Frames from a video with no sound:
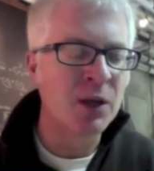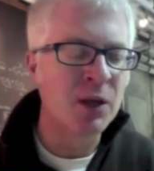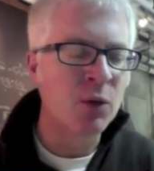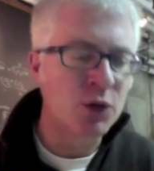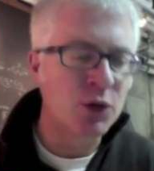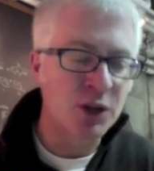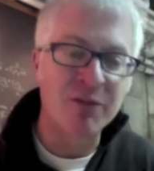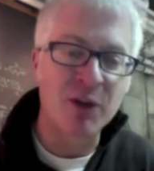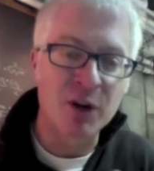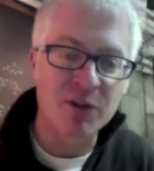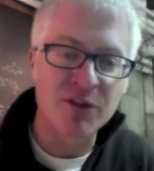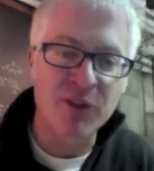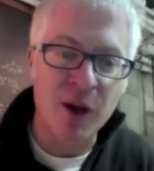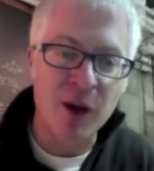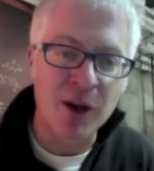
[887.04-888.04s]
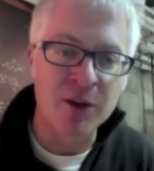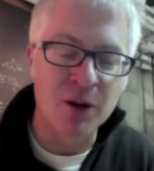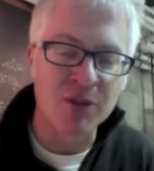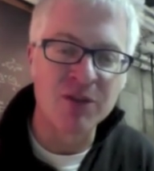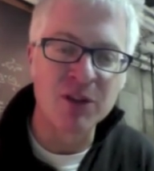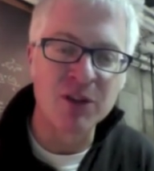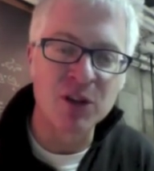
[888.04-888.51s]
which I'm very fond
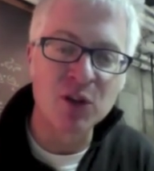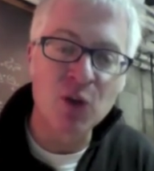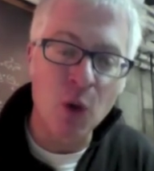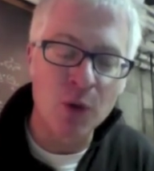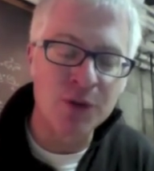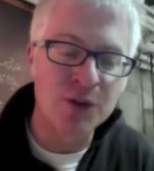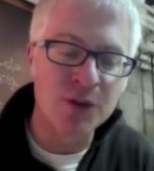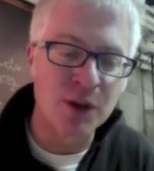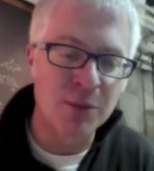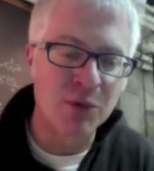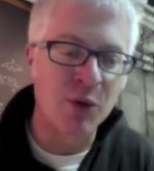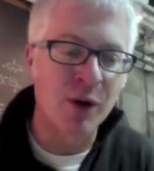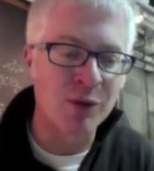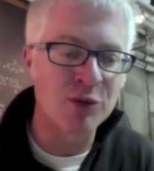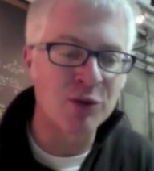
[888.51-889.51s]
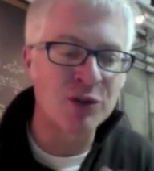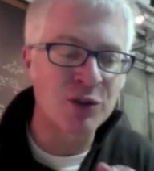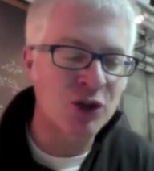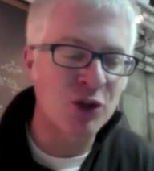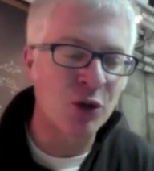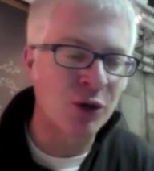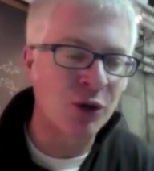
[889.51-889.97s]
of, and the goal with double rye was to
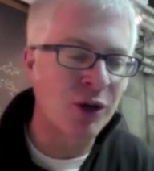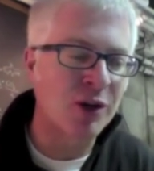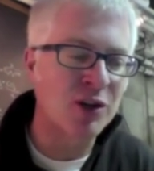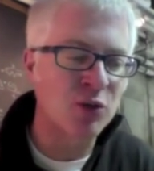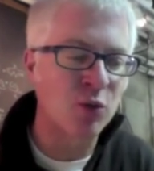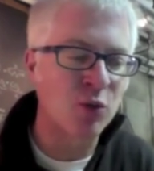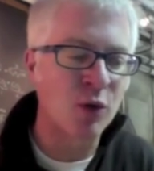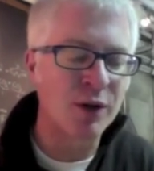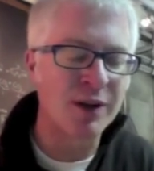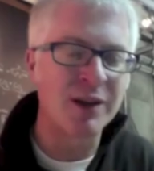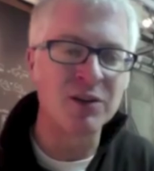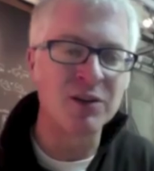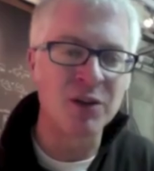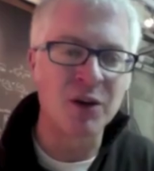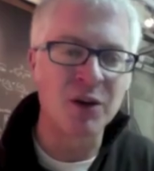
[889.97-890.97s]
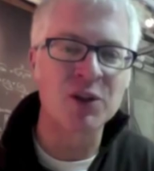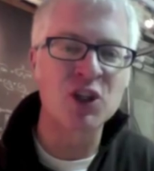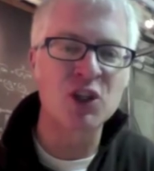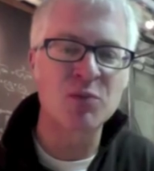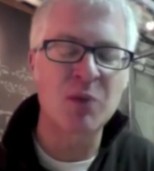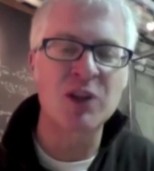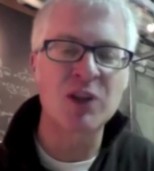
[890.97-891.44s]
showcase what a young,
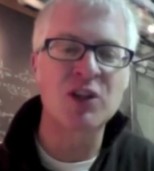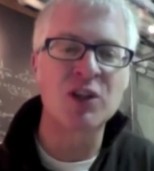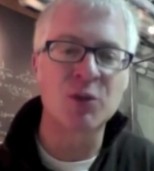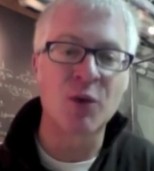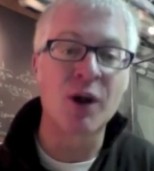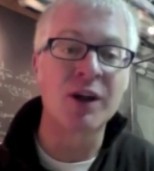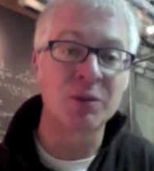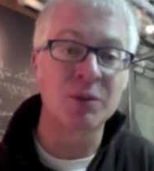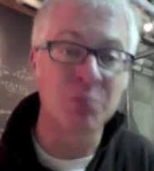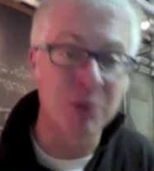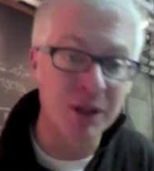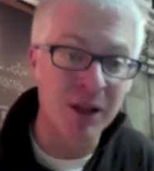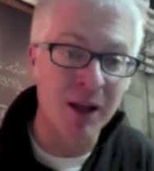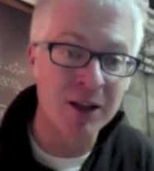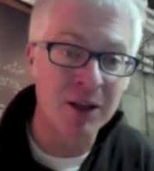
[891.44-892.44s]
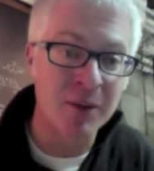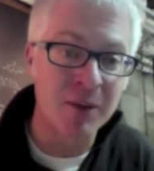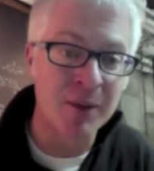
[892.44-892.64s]
spicy rye can be like.